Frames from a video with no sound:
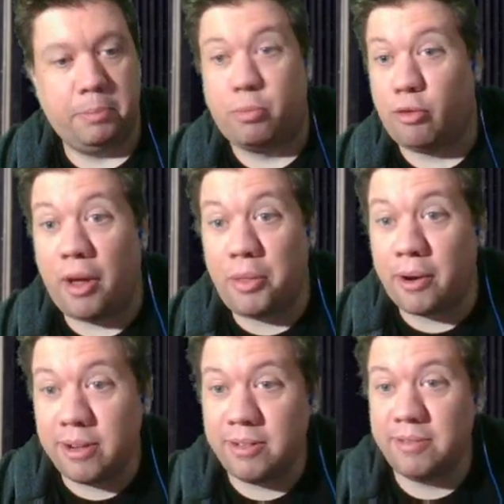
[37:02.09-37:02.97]

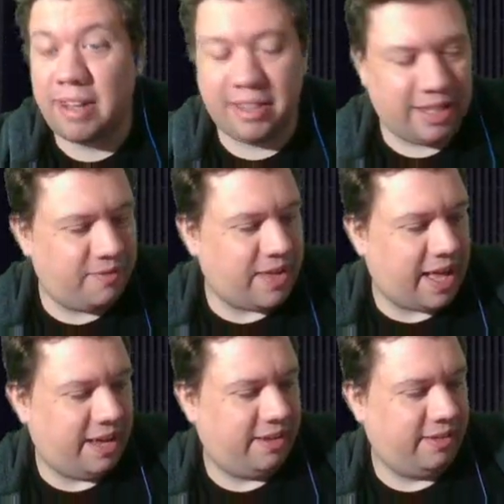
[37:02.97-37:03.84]
Brother? I love
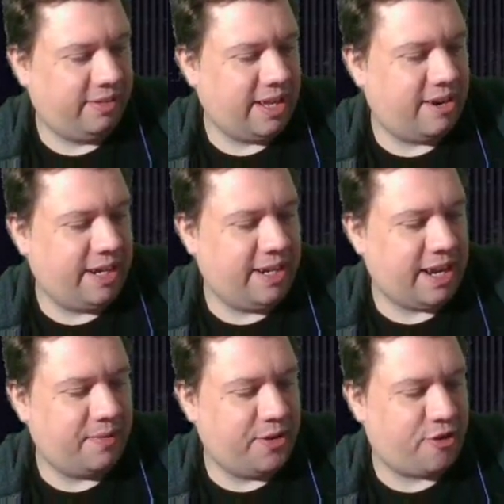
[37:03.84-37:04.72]
that. Larry
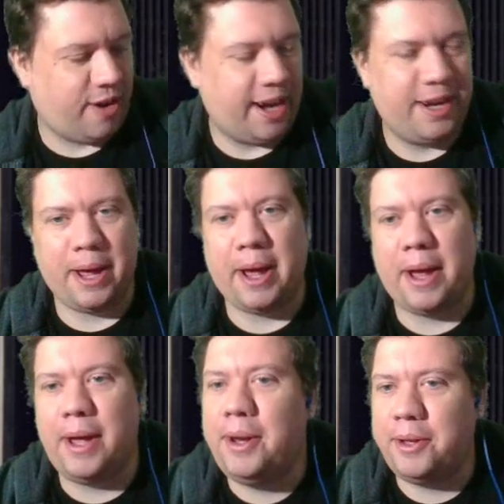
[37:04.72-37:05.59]
not even trying to
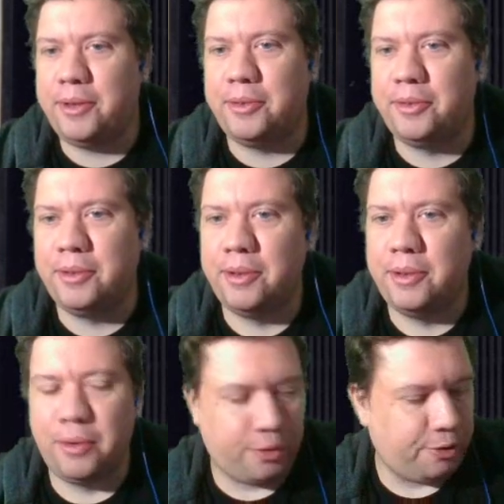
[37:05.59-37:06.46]
hide his
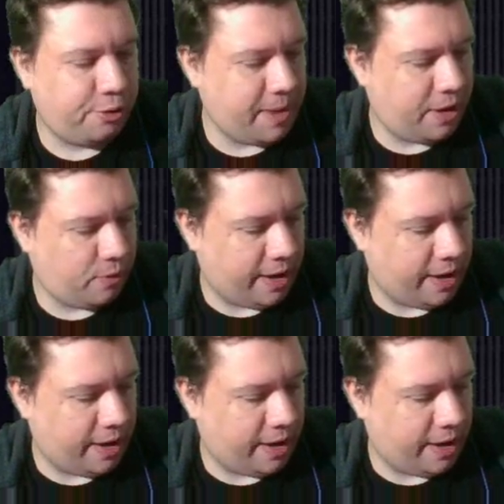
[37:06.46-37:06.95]
old man